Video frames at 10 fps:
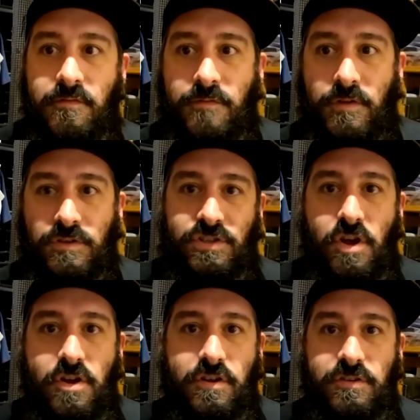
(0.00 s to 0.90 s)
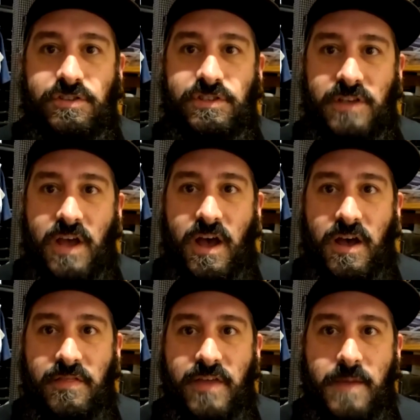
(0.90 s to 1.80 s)
for starters,
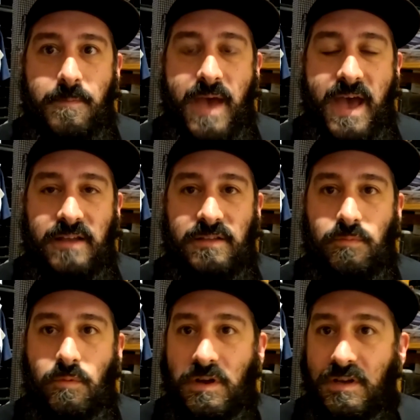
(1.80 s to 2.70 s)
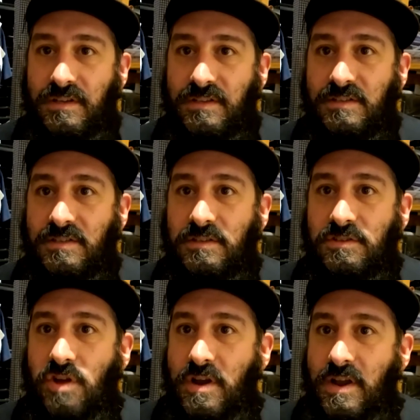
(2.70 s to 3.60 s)
uh, the impact was
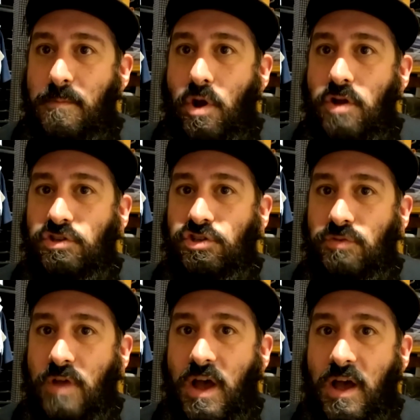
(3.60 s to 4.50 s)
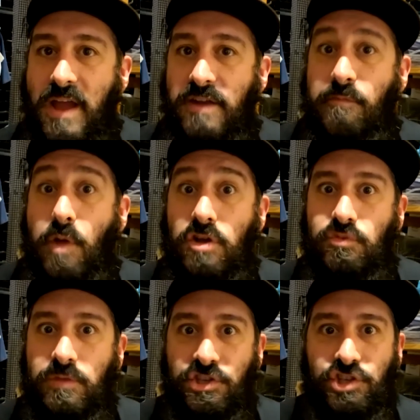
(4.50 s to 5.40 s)
started in March, uh, end of March
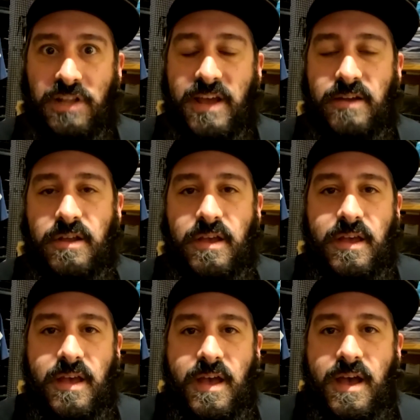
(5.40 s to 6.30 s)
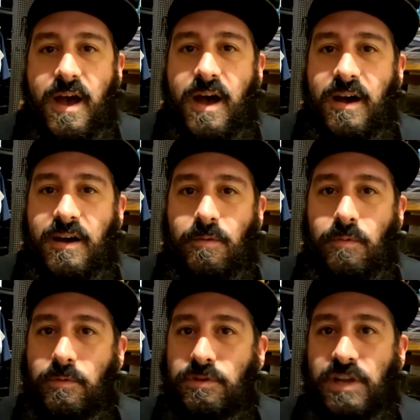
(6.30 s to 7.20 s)
with the shutdown. Uh,
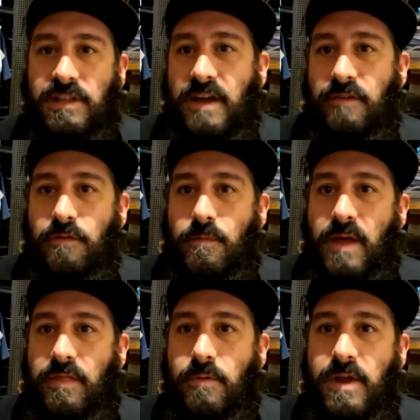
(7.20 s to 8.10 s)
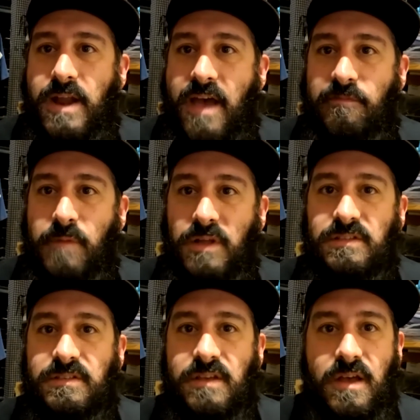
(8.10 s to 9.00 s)
we were shut down for about three and a half
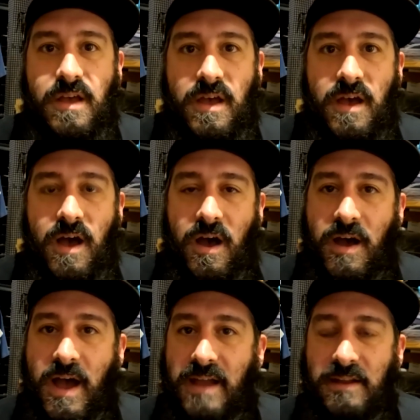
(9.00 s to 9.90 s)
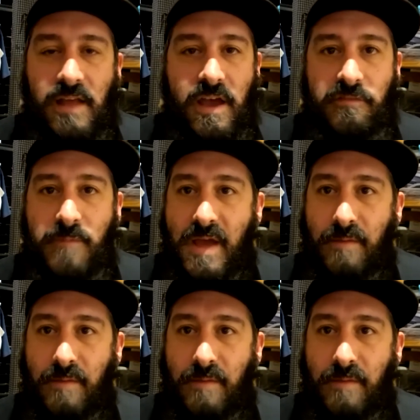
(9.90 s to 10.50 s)
months. Uh, I had to lay off my